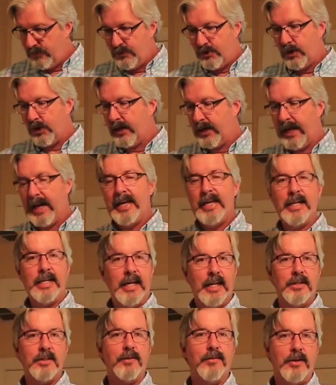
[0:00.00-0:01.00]
during 80
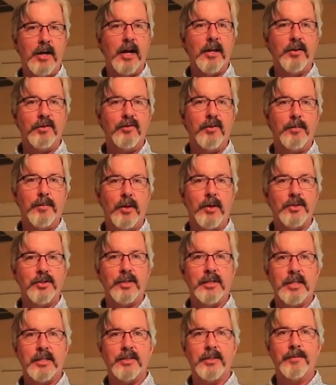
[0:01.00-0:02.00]
days of college football
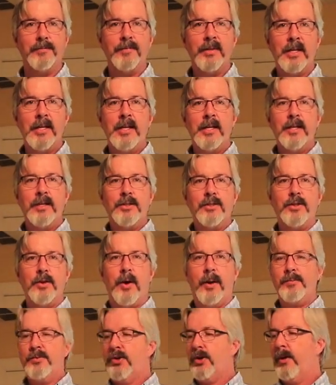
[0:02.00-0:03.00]
season,
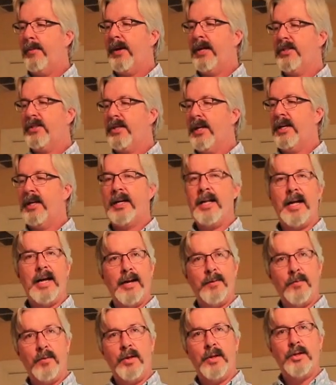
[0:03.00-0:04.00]
so I'm sure my son and
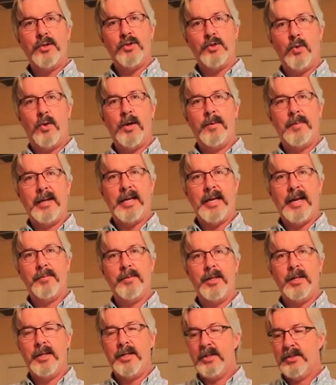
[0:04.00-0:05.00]
I will enjoy being
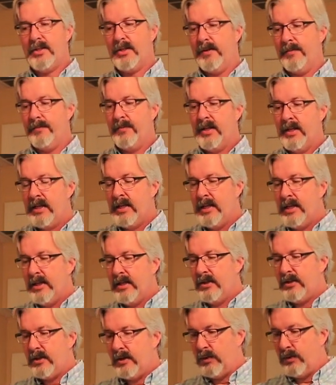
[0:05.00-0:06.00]
able to listen
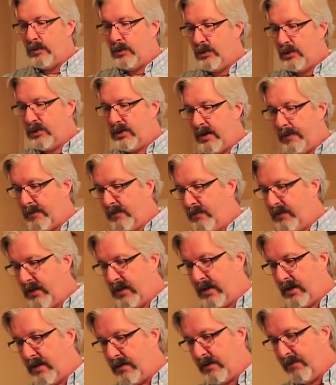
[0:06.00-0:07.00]
to some of
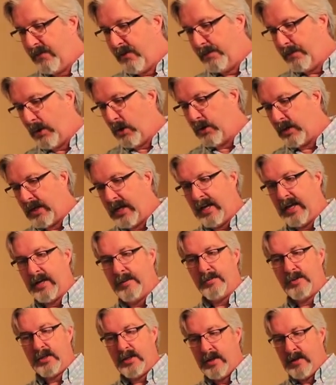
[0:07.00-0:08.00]
the football
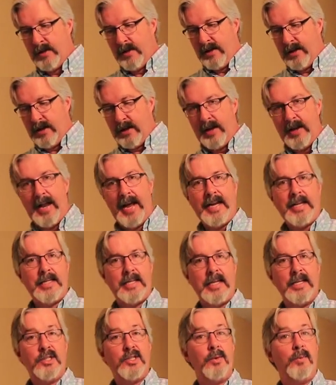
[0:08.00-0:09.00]
games like
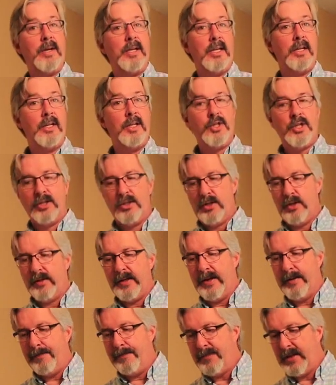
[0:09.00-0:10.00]
this, so we can listen to
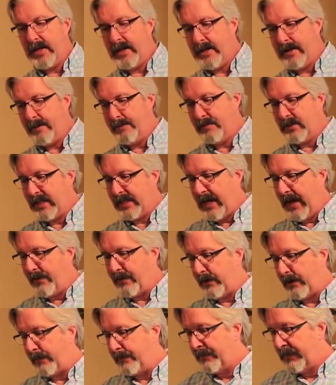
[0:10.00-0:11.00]
them
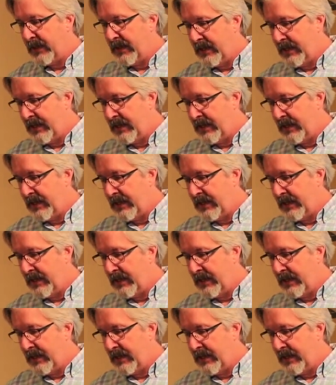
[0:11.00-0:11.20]
together.